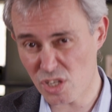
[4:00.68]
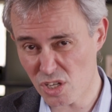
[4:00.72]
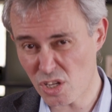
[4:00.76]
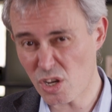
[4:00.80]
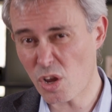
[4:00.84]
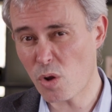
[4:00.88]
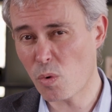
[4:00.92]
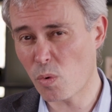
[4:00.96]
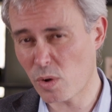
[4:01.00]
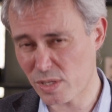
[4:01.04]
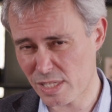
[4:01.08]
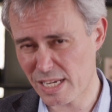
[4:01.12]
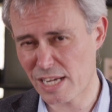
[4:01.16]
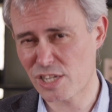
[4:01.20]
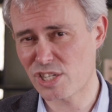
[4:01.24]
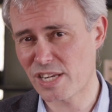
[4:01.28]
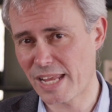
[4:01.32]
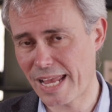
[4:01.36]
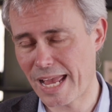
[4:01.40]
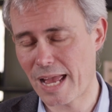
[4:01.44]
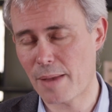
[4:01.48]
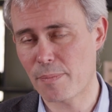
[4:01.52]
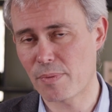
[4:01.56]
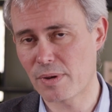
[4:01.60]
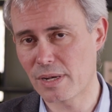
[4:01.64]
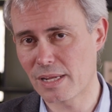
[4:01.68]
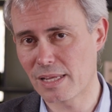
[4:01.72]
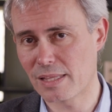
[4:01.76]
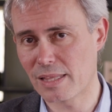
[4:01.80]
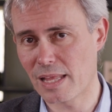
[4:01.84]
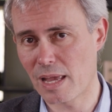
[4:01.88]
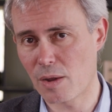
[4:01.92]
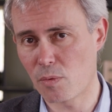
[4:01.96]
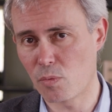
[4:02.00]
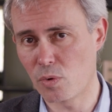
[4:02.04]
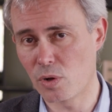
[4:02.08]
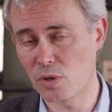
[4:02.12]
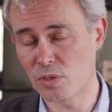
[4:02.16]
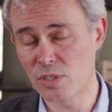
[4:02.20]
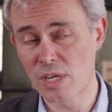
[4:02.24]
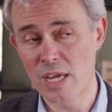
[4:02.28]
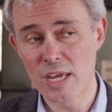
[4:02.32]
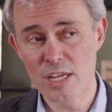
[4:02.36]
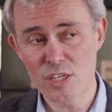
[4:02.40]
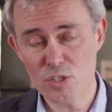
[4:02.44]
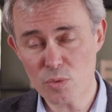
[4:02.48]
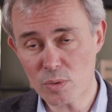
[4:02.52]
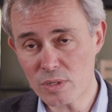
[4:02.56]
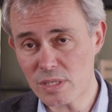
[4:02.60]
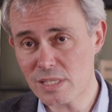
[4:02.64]
know what's actually happening in their world,
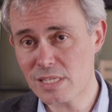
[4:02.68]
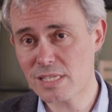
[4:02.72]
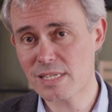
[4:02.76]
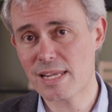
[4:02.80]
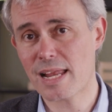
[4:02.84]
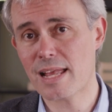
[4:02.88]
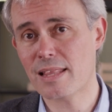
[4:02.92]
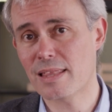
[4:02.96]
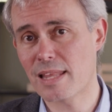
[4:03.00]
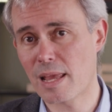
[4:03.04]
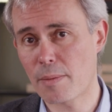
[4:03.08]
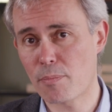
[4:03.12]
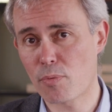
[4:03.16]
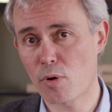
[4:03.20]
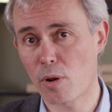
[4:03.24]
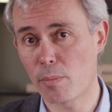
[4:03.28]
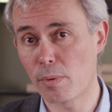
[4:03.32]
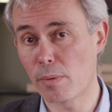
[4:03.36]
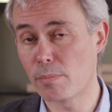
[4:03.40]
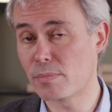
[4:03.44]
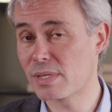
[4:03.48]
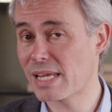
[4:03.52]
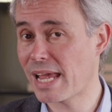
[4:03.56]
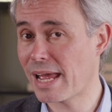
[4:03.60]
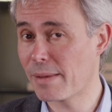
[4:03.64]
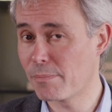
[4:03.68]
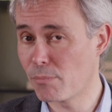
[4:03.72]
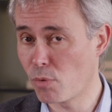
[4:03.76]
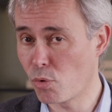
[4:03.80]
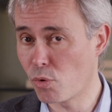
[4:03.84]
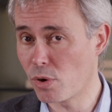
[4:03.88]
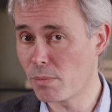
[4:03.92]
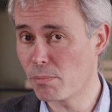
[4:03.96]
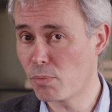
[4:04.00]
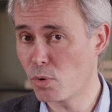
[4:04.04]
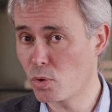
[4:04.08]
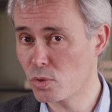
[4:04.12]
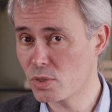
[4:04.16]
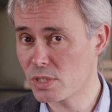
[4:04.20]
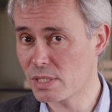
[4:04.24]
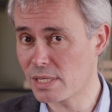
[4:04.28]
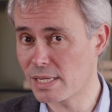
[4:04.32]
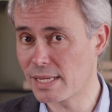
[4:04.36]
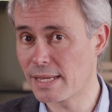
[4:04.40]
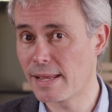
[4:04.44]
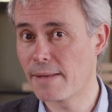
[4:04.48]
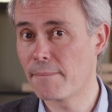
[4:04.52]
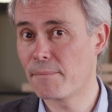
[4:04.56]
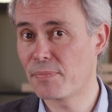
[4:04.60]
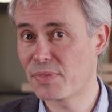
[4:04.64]
to understand their problems, and more
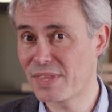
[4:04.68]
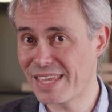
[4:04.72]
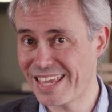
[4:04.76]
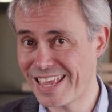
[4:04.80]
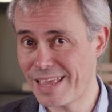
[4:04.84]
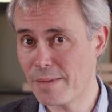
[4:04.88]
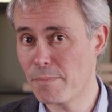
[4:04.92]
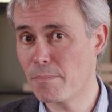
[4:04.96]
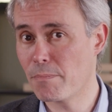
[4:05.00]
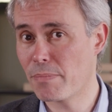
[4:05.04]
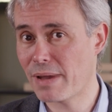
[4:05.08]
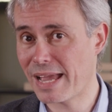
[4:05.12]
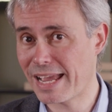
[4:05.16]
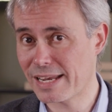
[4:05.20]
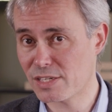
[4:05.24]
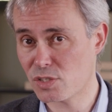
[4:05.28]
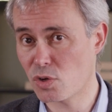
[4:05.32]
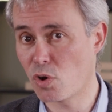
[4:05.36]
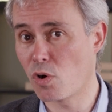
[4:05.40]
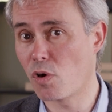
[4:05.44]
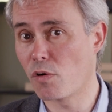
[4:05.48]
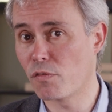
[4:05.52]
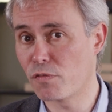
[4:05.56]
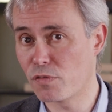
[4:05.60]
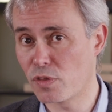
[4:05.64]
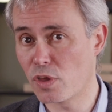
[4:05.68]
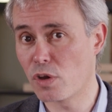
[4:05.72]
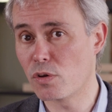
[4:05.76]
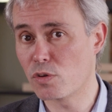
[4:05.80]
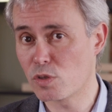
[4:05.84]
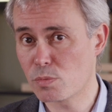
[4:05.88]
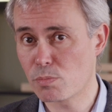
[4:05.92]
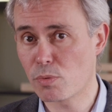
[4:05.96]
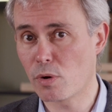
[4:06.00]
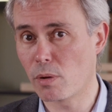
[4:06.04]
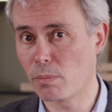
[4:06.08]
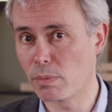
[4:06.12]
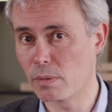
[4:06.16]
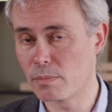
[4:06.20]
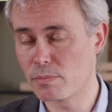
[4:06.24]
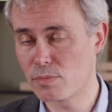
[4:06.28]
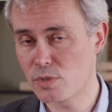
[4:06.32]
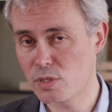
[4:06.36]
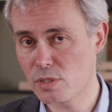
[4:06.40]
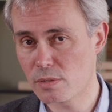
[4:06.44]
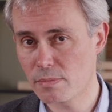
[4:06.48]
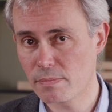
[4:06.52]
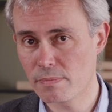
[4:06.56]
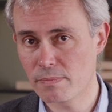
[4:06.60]
importantly, the impact of those problems.